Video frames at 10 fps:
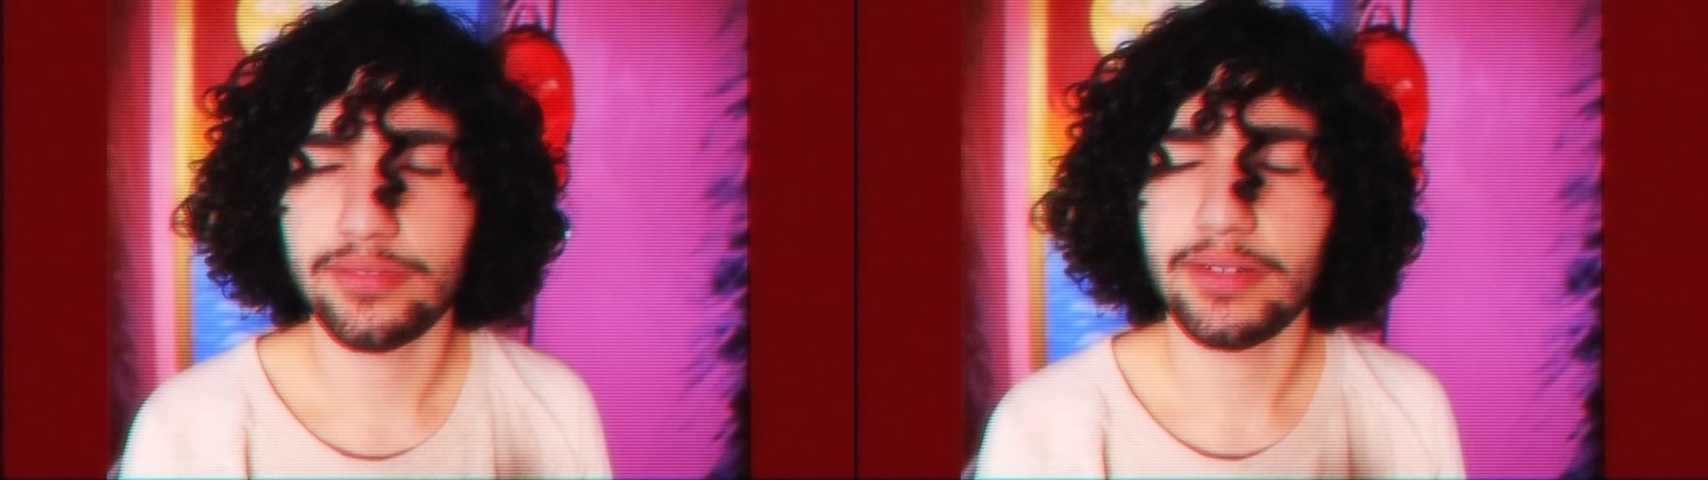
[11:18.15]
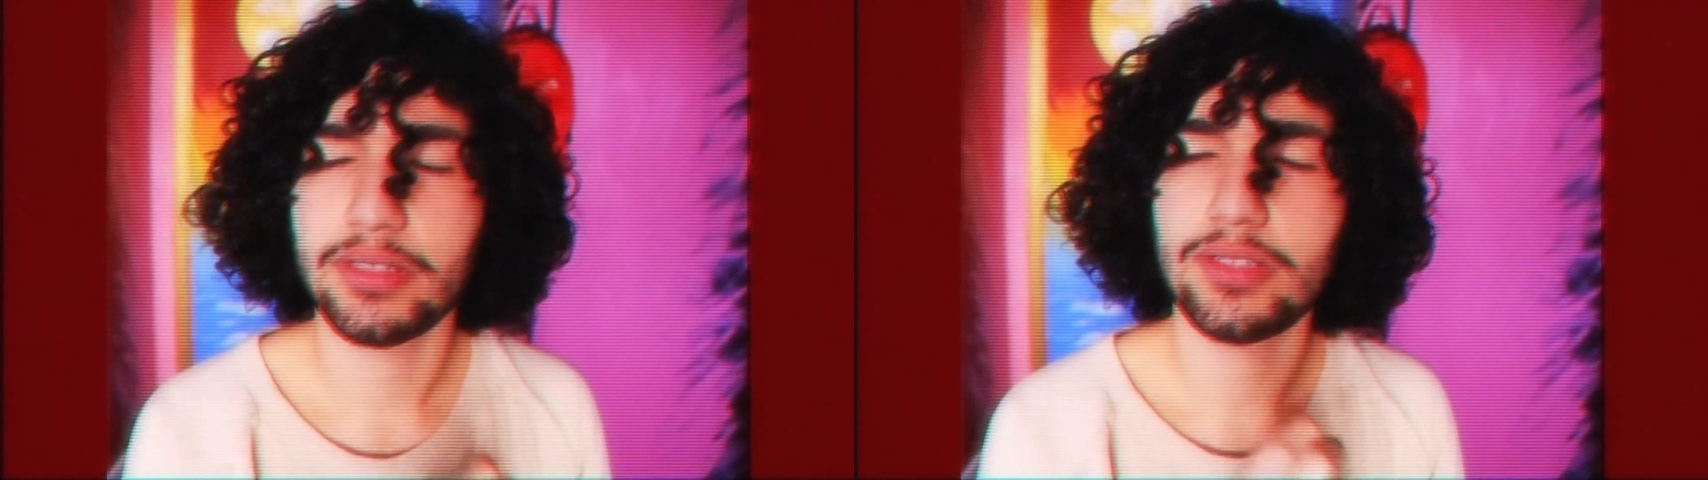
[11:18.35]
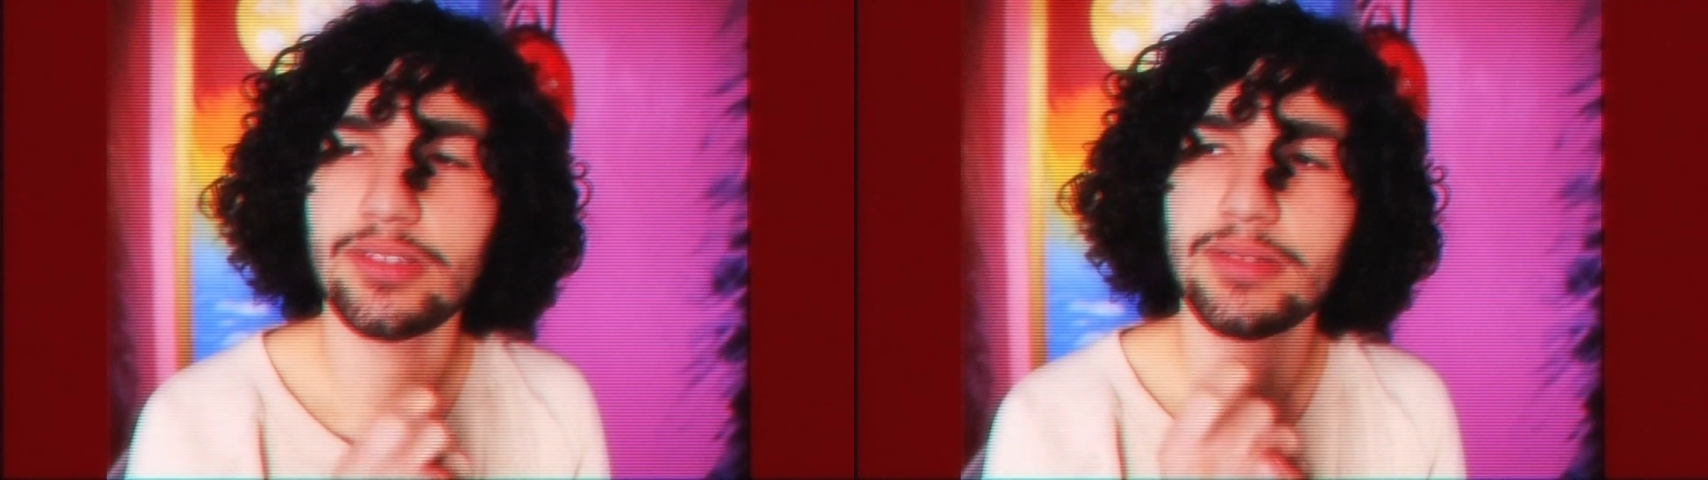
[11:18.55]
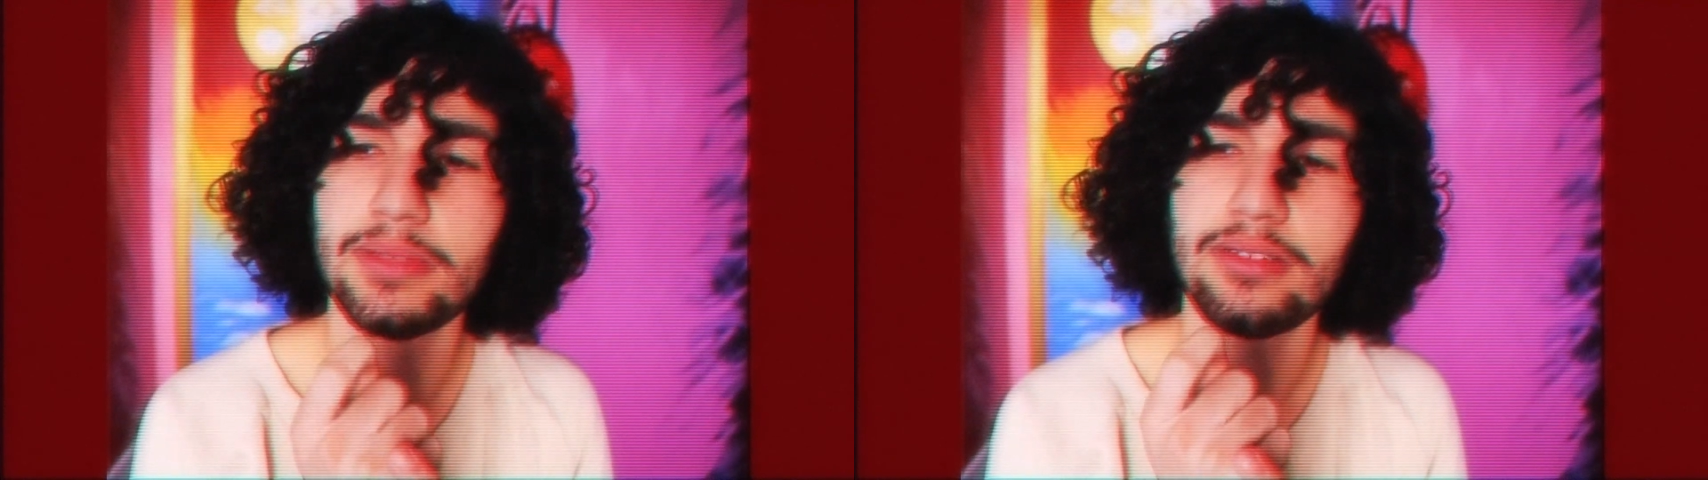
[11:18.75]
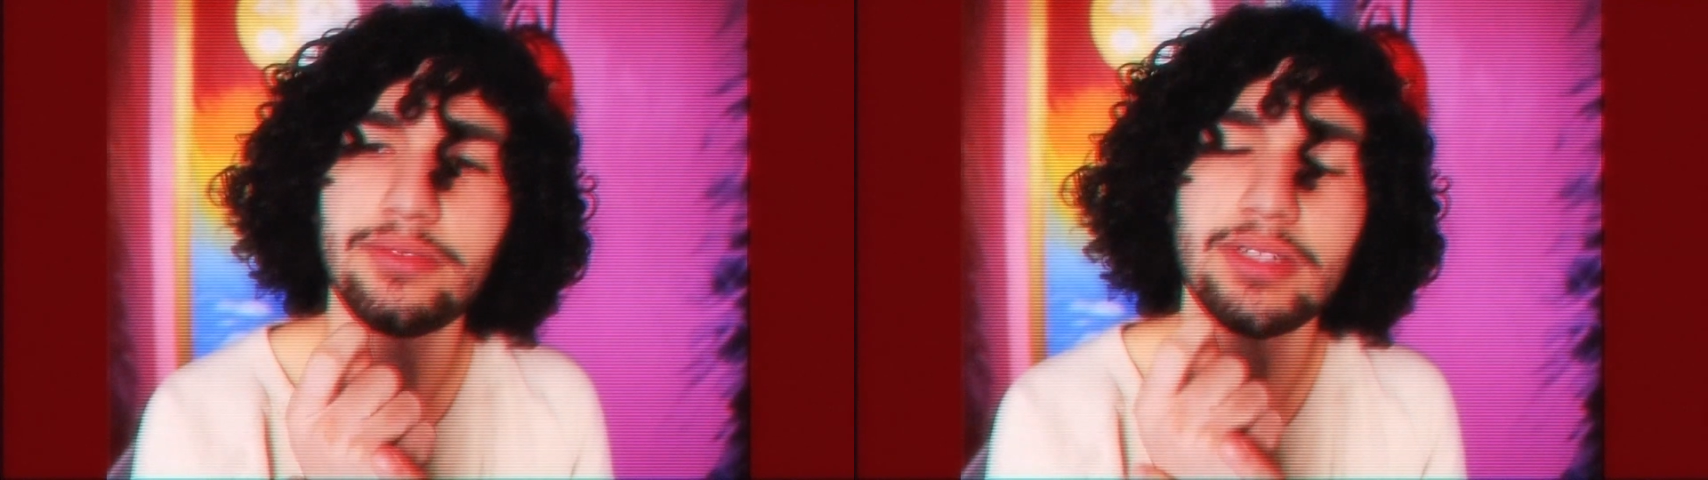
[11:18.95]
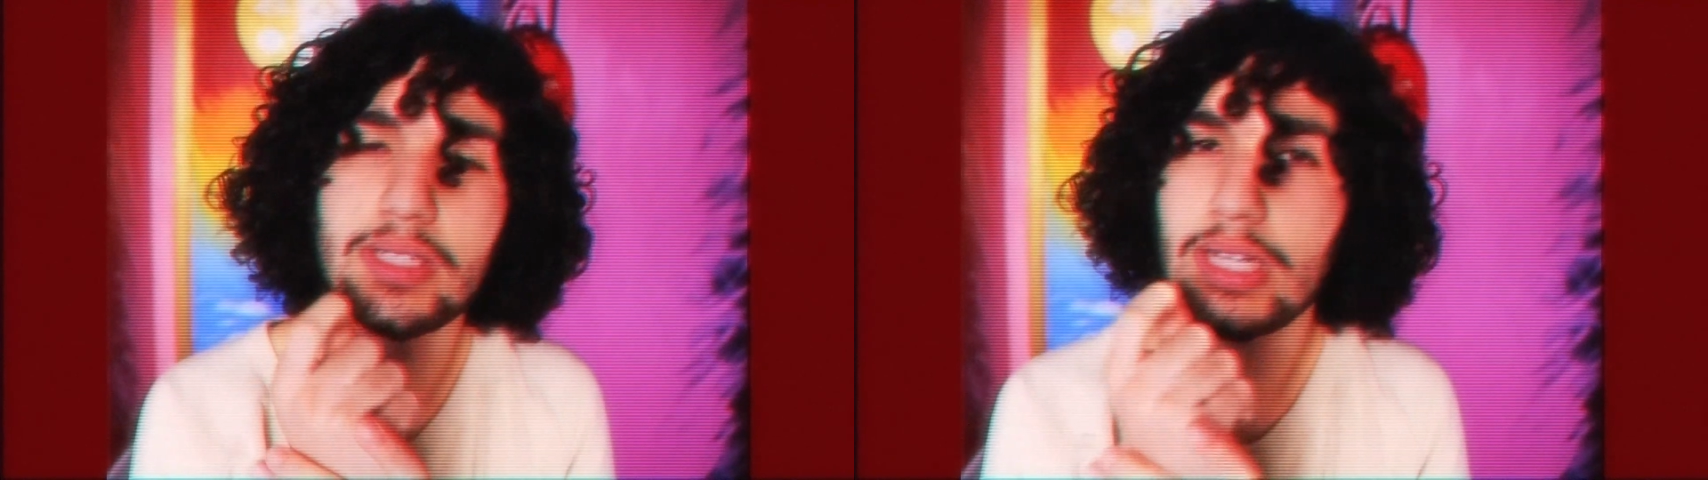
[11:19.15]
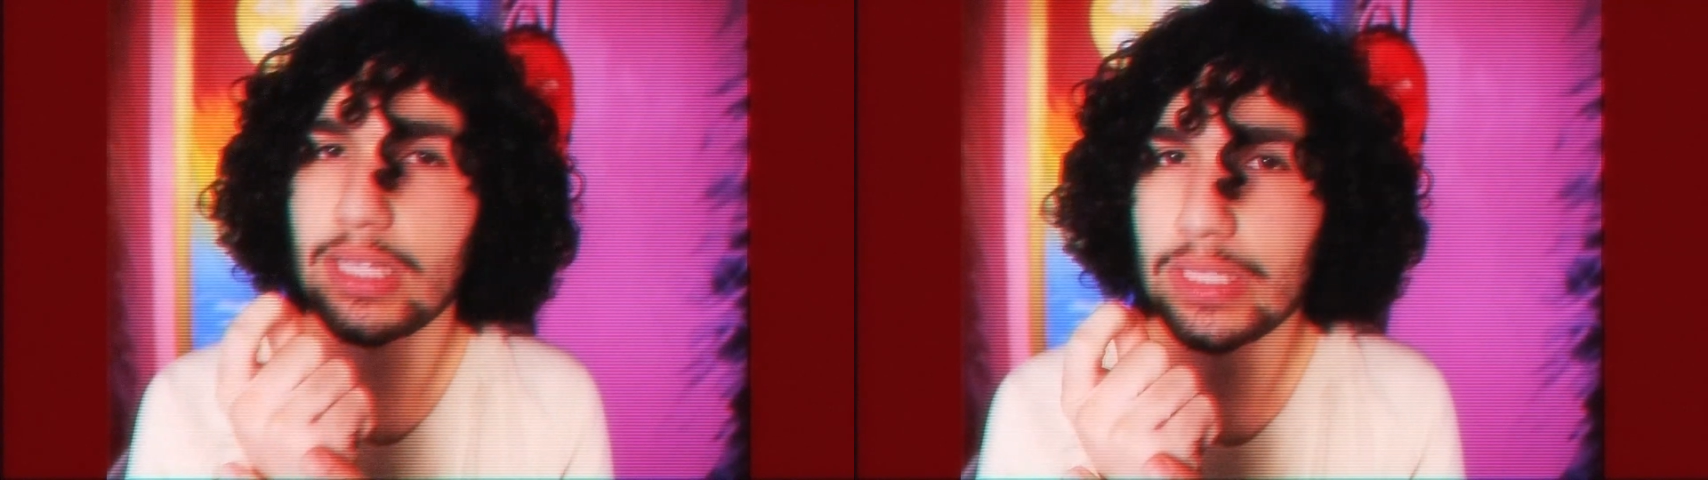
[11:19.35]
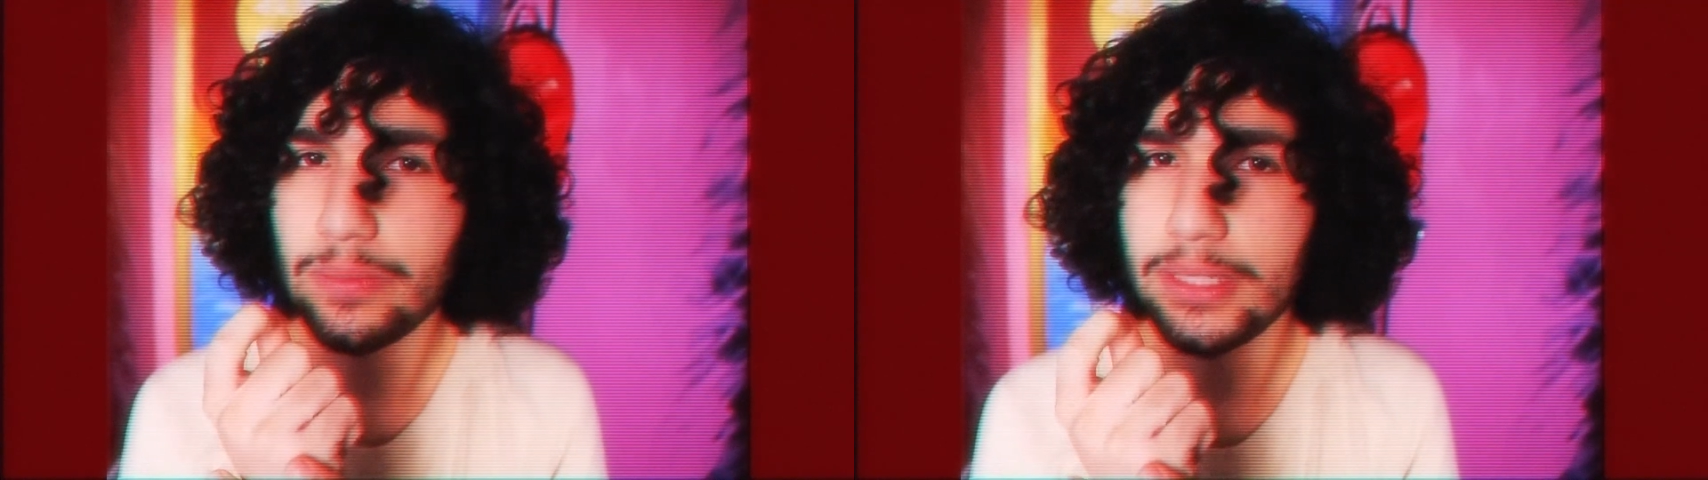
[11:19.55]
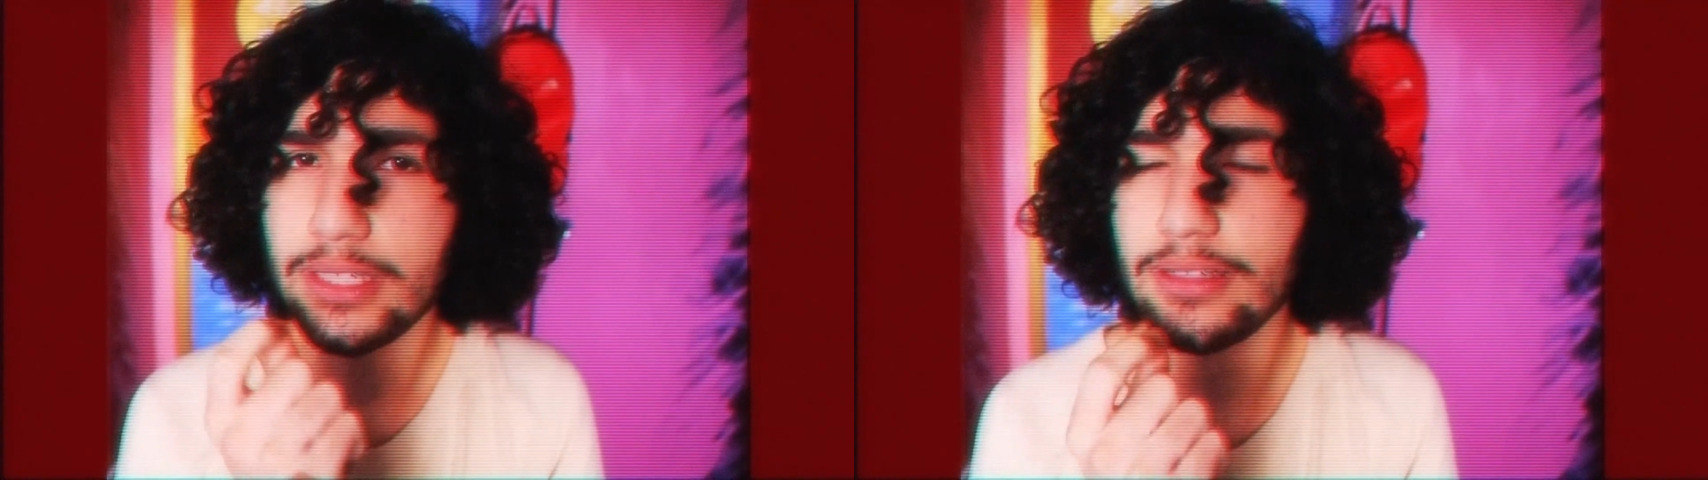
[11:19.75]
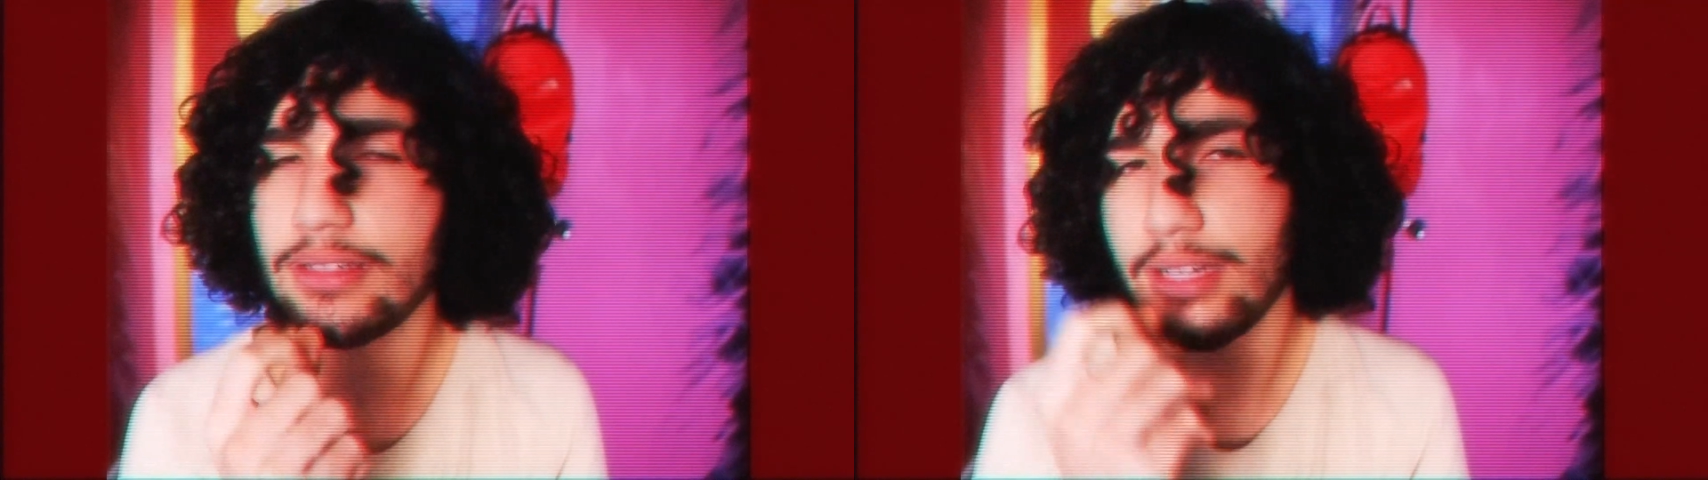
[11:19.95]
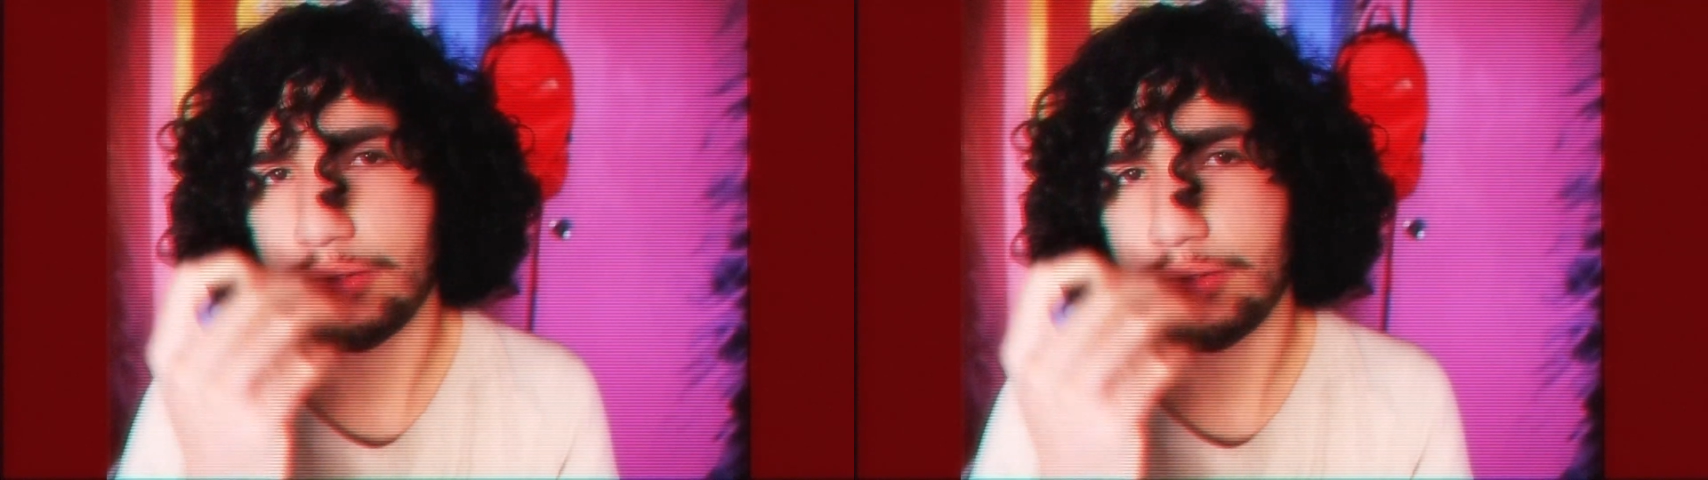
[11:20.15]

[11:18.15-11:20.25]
If I would do something that would feel a little bit good,